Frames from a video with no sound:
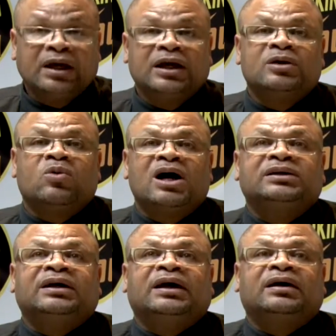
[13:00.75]
In
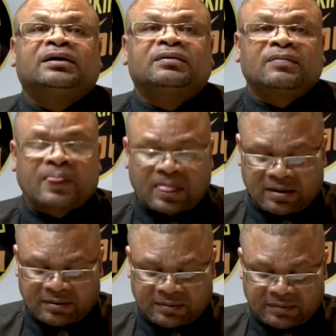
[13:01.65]
1 year,
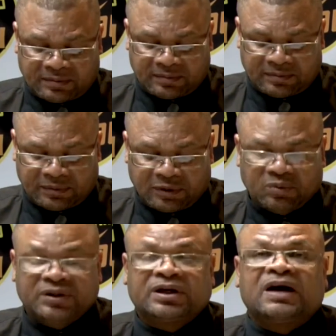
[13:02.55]

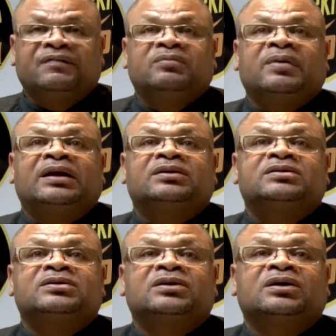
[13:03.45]
with a government